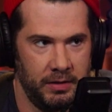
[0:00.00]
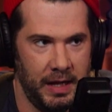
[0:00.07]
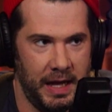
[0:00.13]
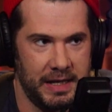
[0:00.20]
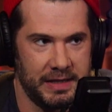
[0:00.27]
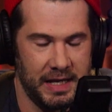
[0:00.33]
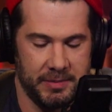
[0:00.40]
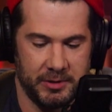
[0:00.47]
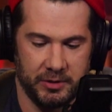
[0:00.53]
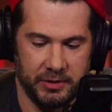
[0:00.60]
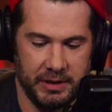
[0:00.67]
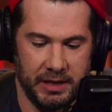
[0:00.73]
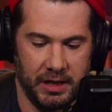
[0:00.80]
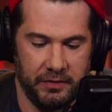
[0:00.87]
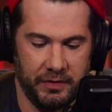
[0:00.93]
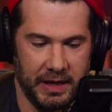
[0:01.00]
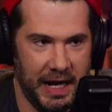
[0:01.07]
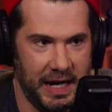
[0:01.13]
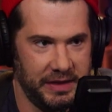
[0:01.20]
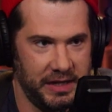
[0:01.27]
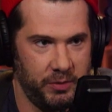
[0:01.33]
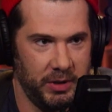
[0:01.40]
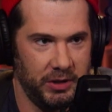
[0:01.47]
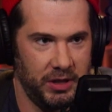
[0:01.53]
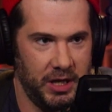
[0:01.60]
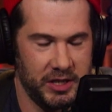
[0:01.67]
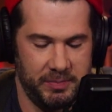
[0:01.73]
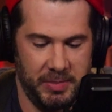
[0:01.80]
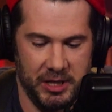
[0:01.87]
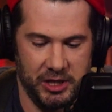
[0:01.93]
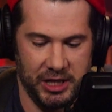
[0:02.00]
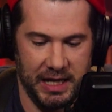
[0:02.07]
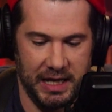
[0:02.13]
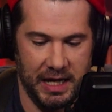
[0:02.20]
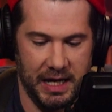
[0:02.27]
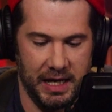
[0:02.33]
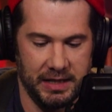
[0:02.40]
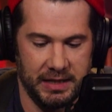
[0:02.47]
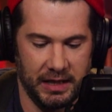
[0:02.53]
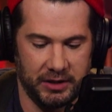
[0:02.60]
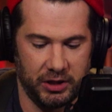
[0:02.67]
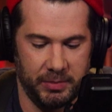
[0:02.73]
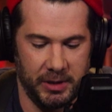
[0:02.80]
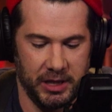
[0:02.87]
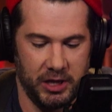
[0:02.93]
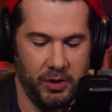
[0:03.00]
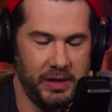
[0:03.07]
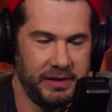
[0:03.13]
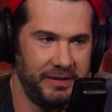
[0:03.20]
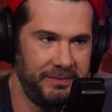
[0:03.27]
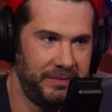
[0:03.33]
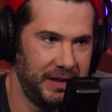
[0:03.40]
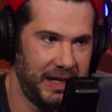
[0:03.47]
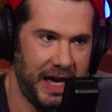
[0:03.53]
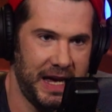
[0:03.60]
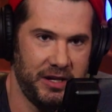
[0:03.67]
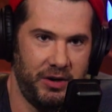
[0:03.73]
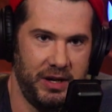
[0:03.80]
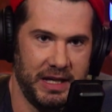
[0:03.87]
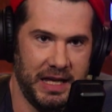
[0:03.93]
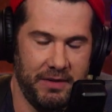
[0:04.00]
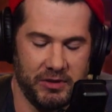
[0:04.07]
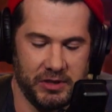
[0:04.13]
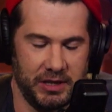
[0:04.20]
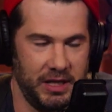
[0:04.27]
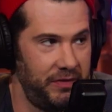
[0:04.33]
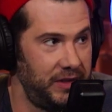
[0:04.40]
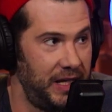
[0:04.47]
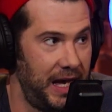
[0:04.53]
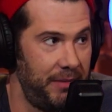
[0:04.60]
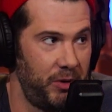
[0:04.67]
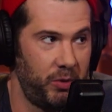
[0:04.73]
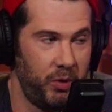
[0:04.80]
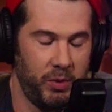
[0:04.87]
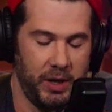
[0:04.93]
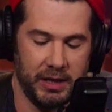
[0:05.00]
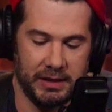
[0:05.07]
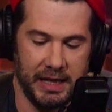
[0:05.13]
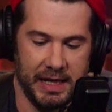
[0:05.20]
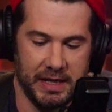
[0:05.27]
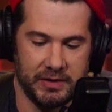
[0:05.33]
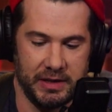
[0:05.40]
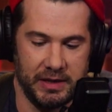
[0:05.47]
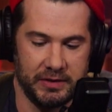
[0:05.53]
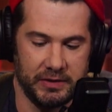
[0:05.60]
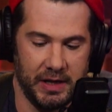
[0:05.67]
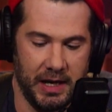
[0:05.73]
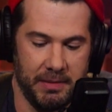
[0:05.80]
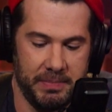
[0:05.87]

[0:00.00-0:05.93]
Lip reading: That is absolutely terrifying. I think we lost BJ Dichter, but you know what? The guy already gave us enough time, and we're running late as it is.